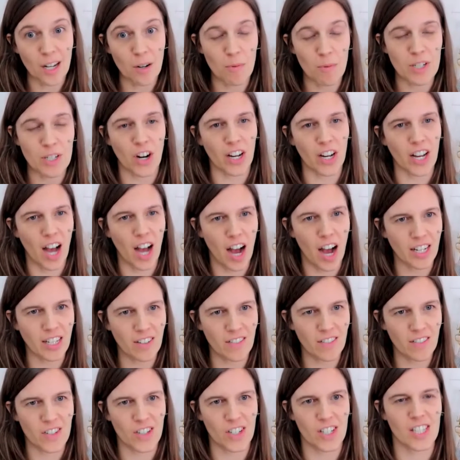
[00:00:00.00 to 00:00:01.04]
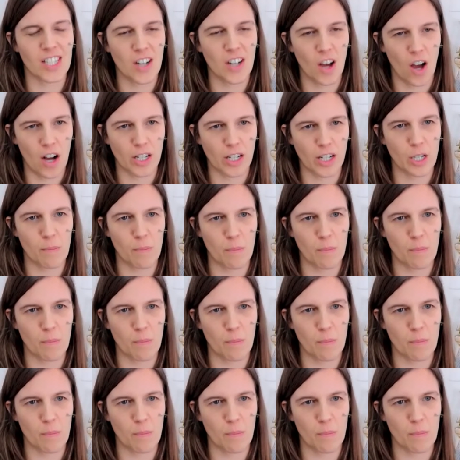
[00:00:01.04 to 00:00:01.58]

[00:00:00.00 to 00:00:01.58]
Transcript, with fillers: which I kind of just talked